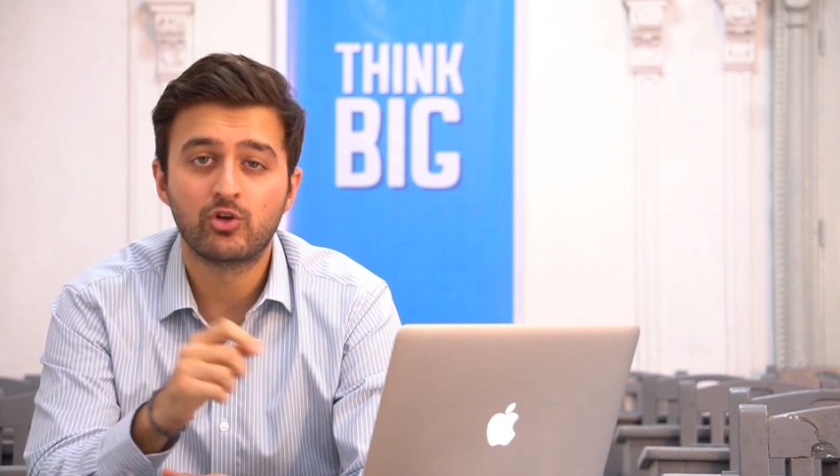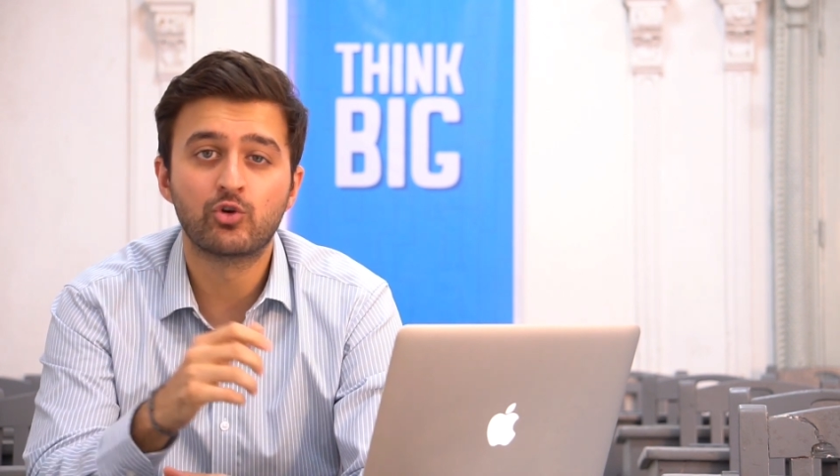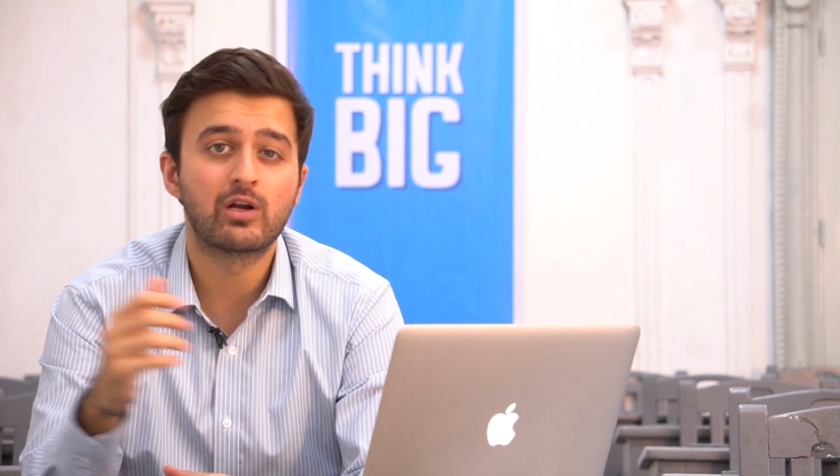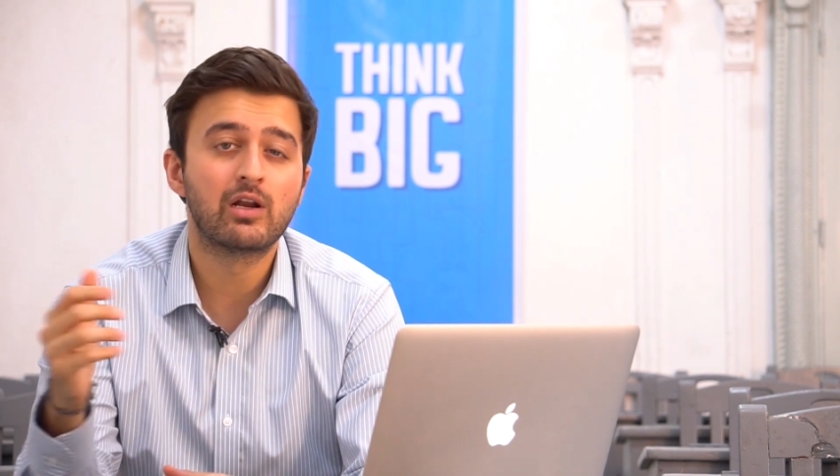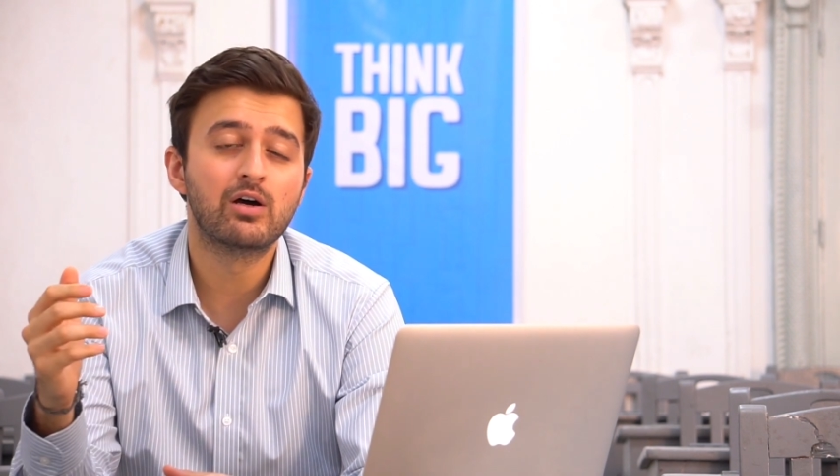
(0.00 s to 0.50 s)

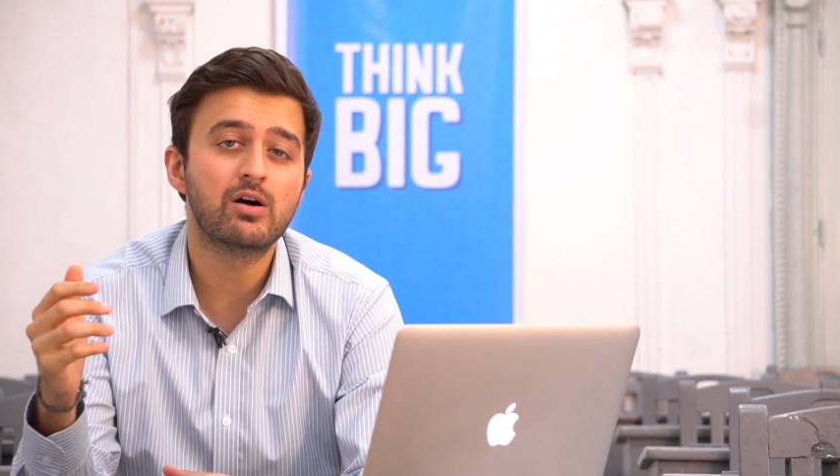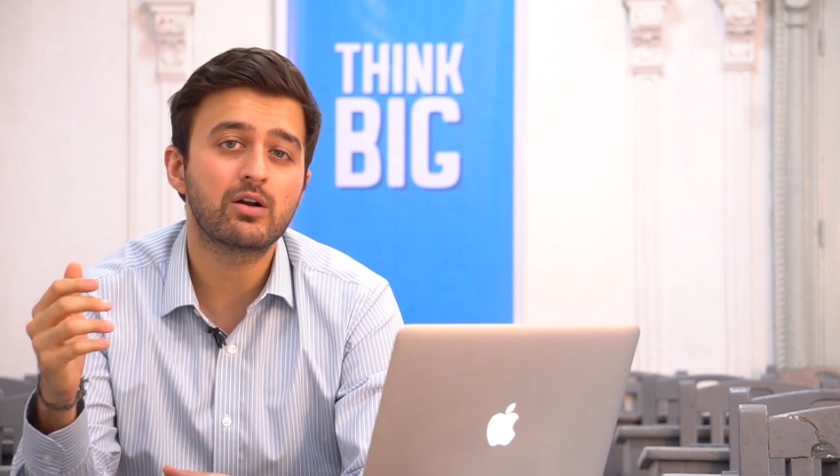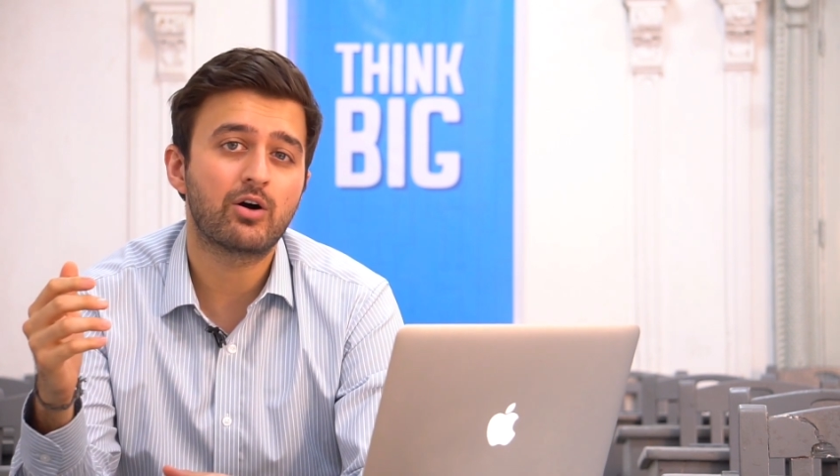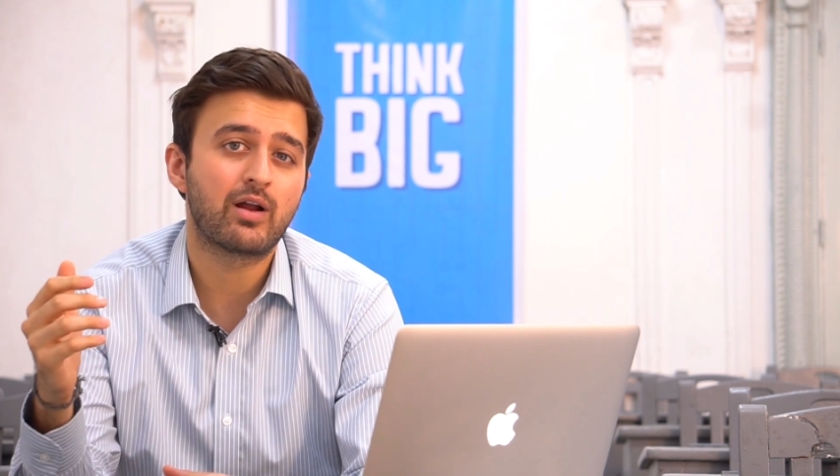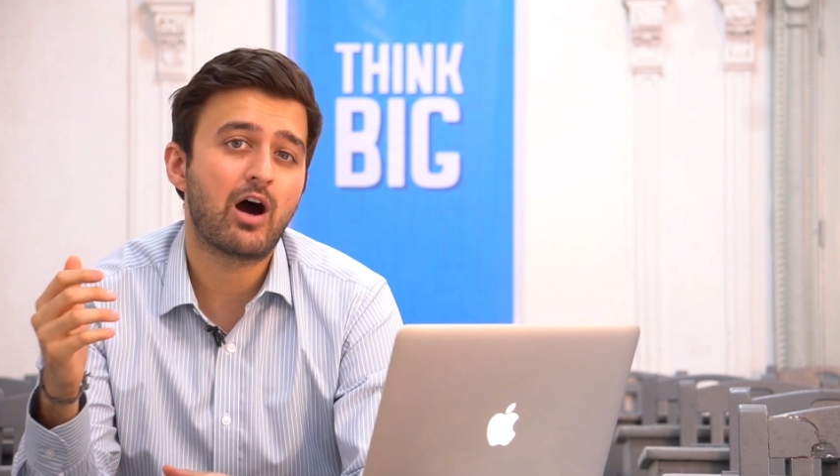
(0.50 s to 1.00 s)
You can learn
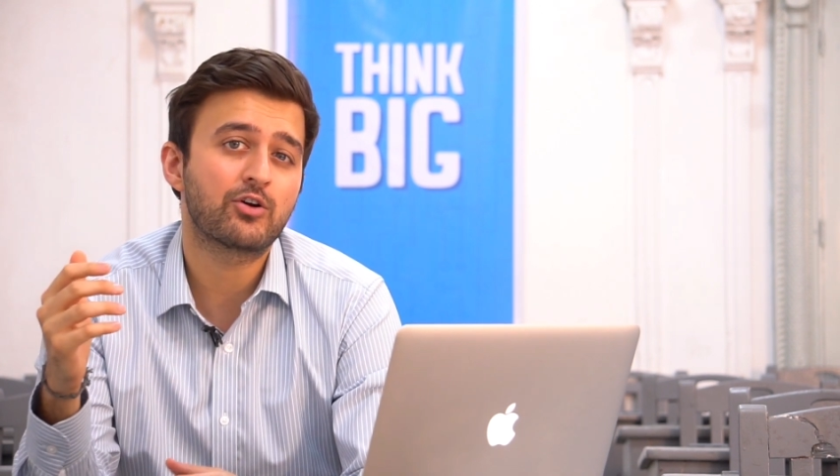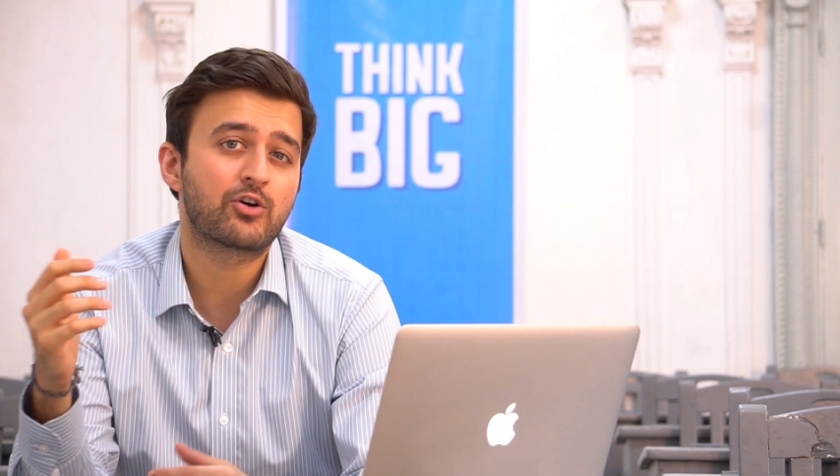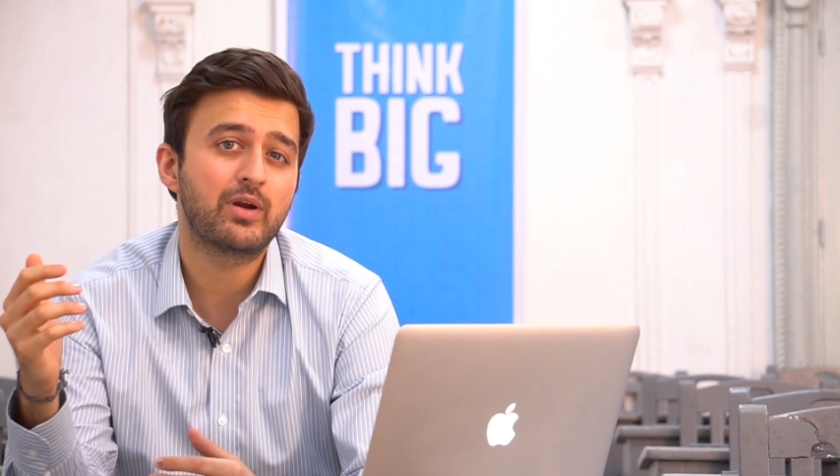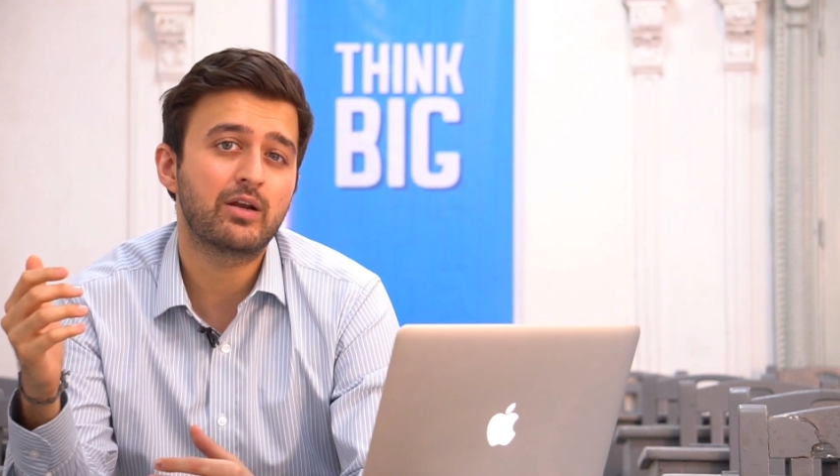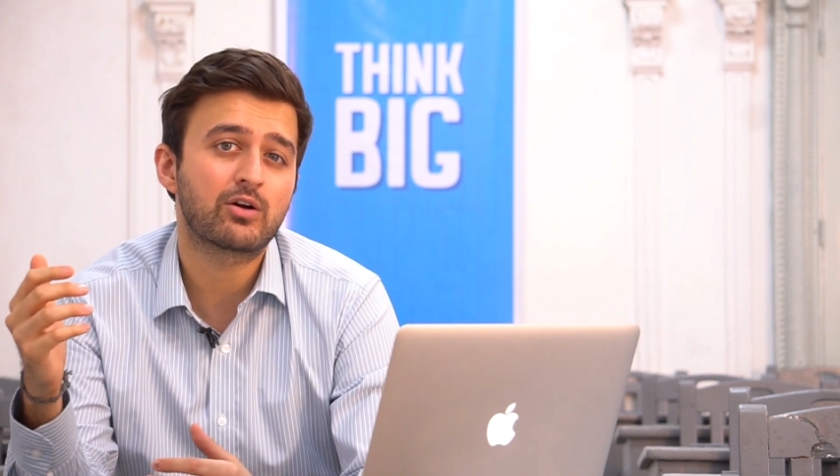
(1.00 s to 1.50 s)
on how to
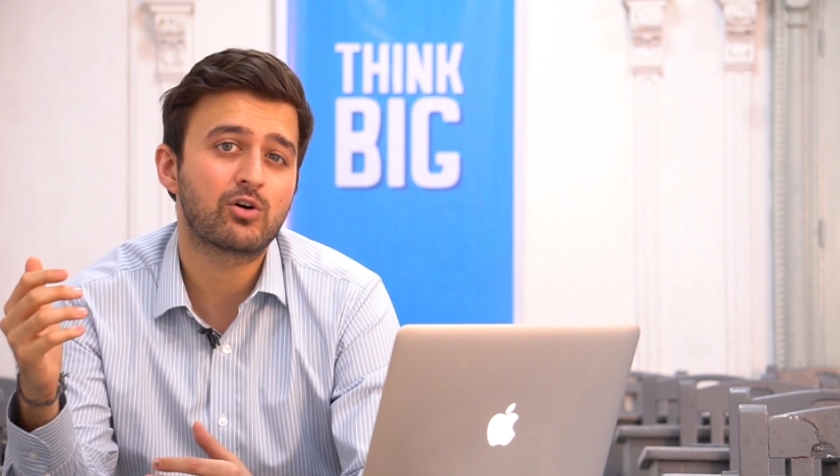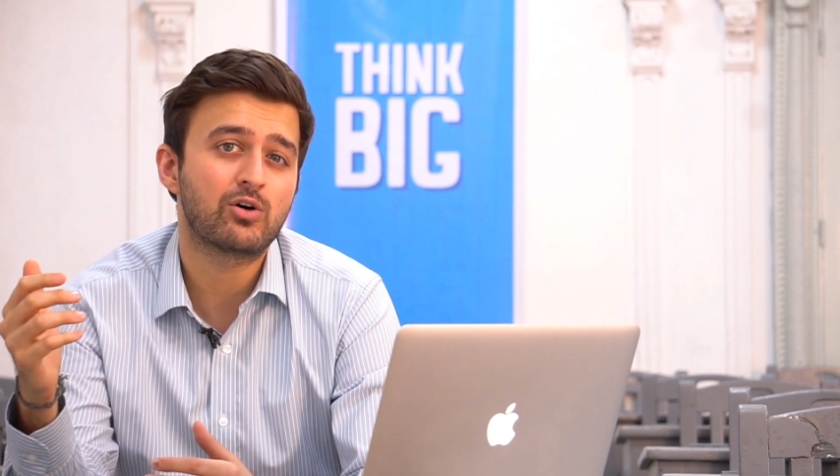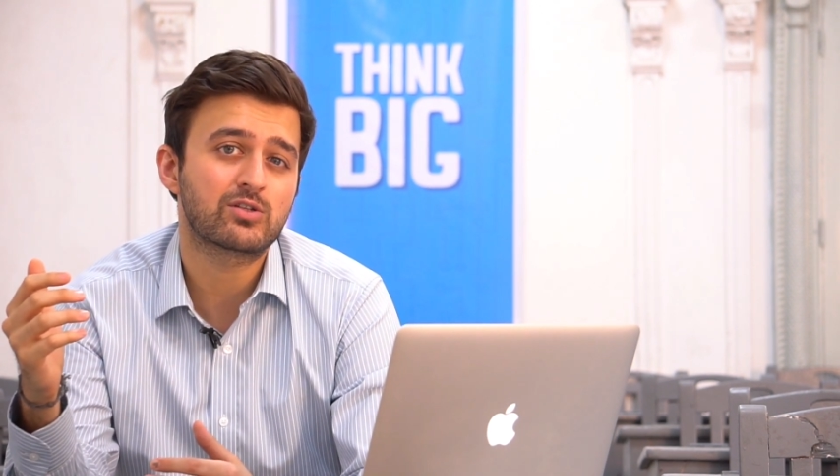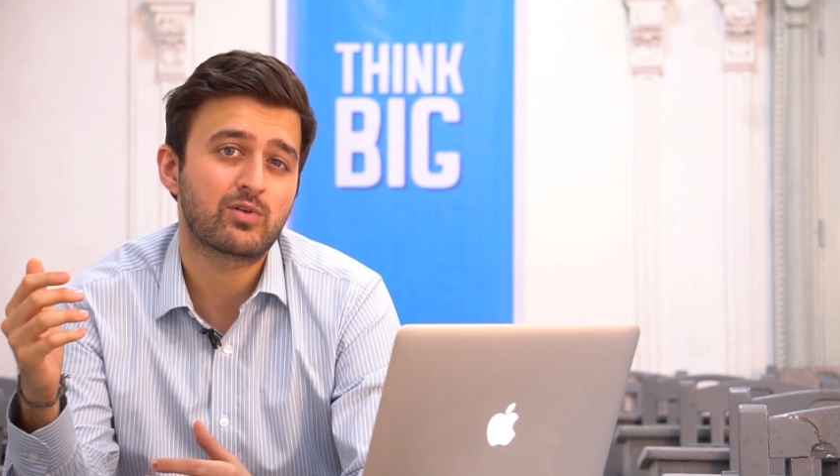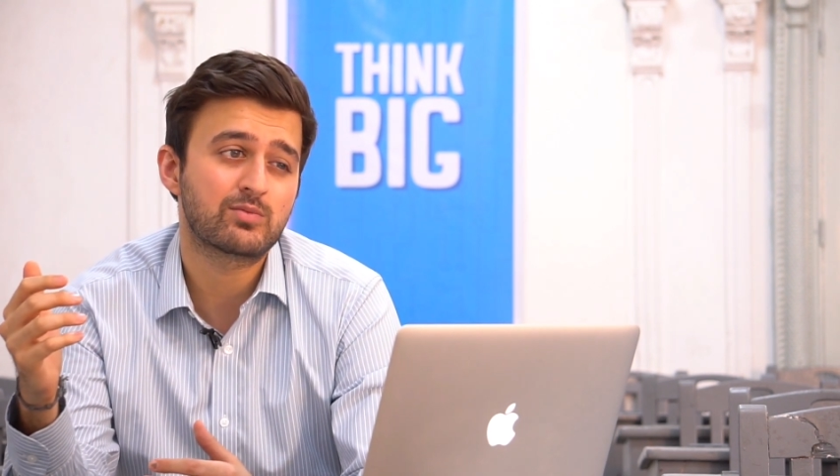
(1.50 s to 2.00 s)
create a
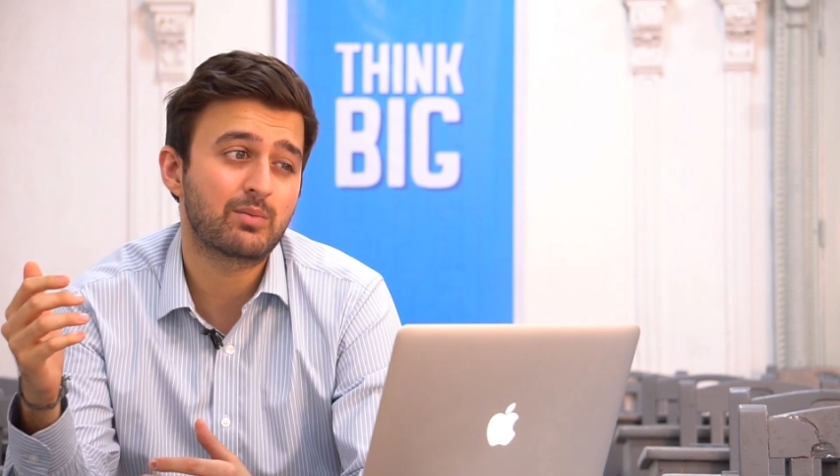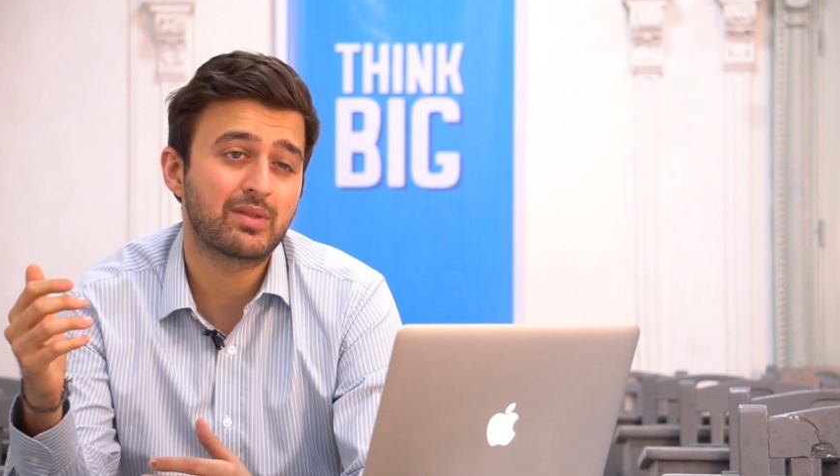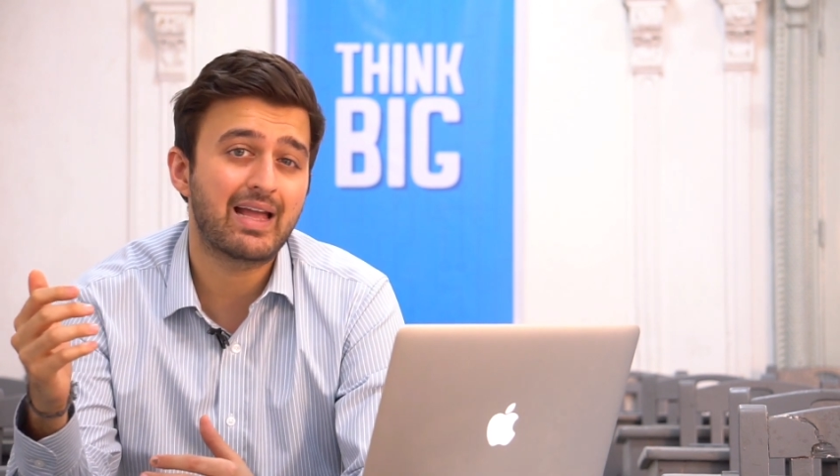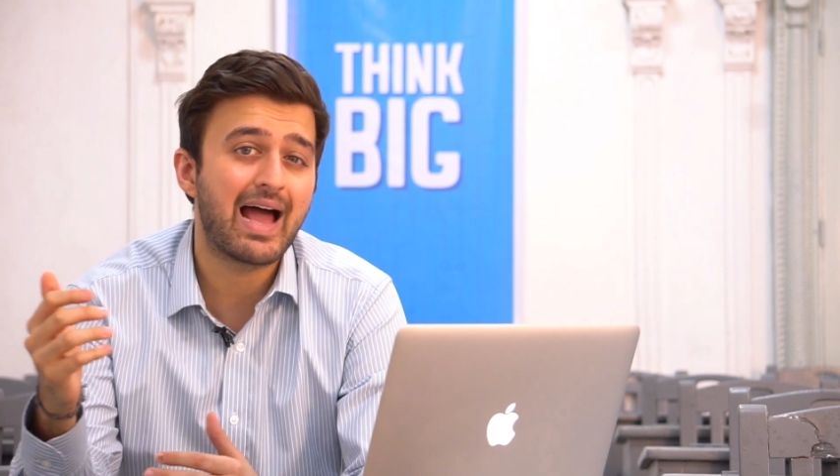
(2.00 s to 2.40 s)
course from something